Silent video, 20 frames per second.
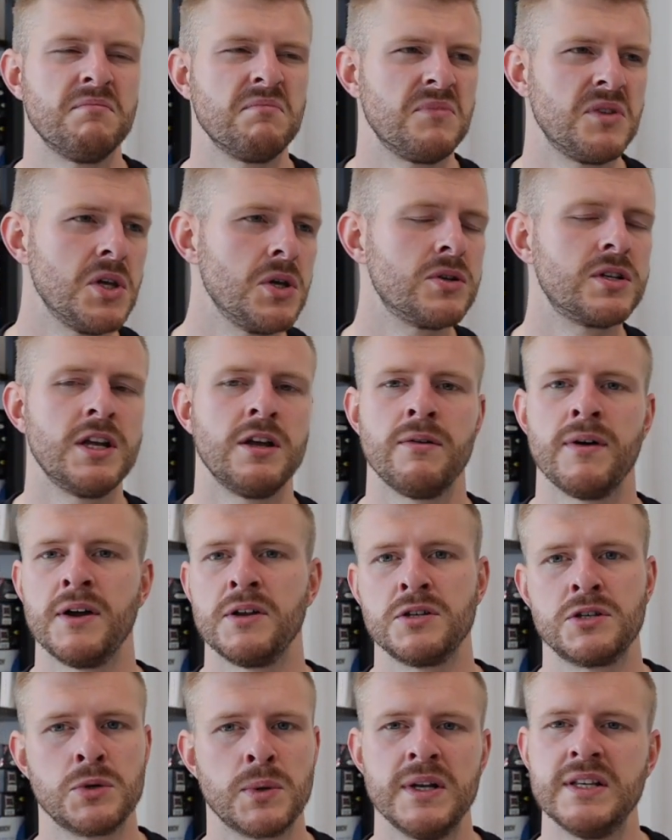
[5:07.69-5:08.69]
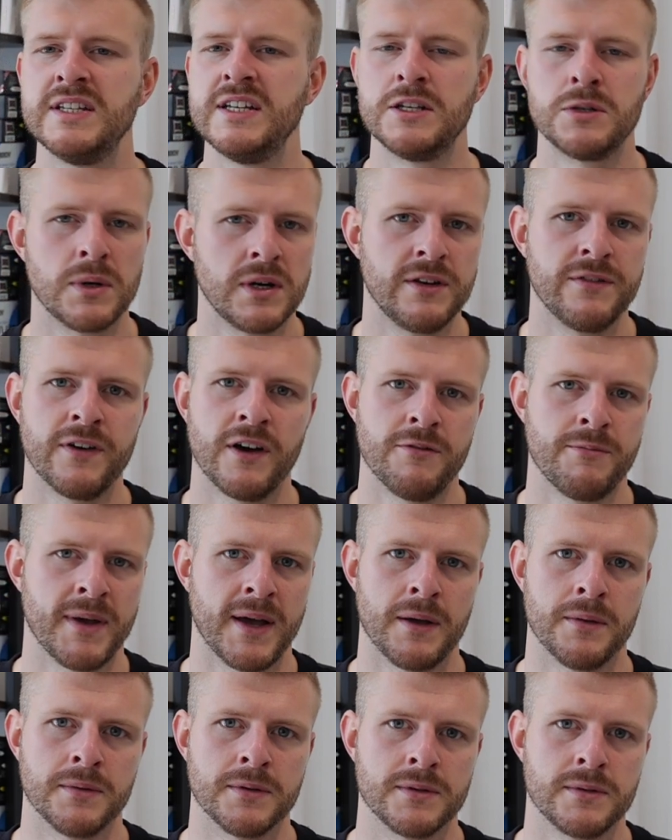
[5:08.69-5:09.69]
usually around
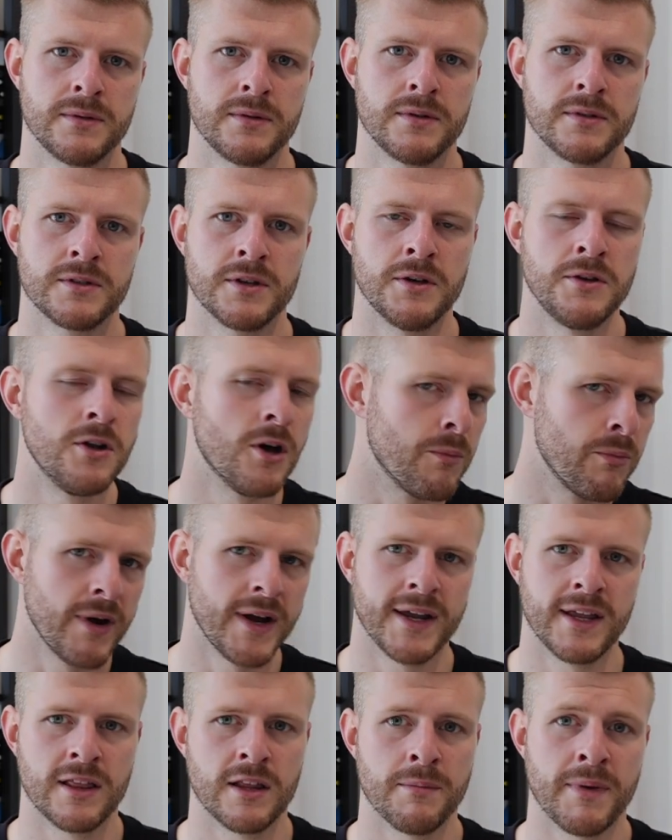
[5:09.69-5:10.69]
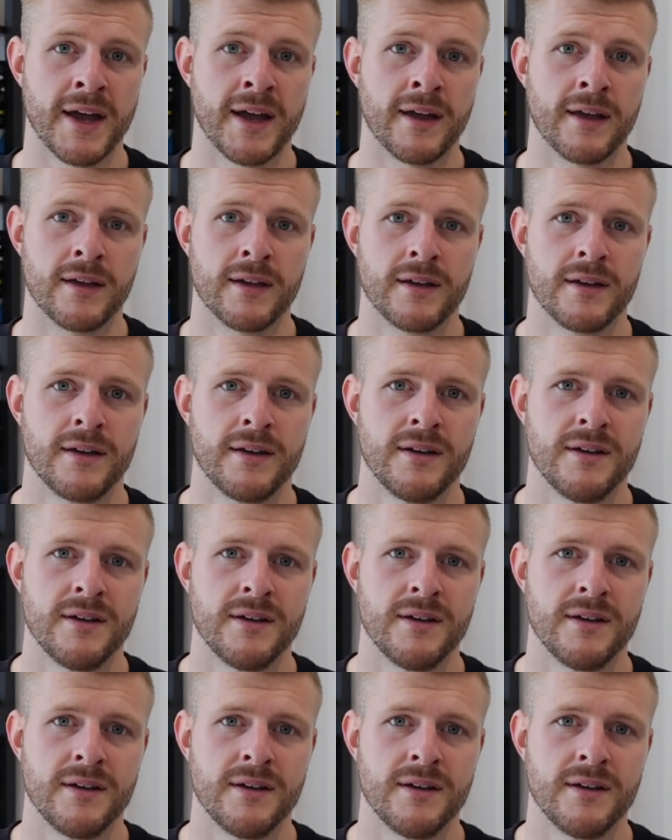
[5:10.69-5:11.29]
£20-25. So not breaking the bank.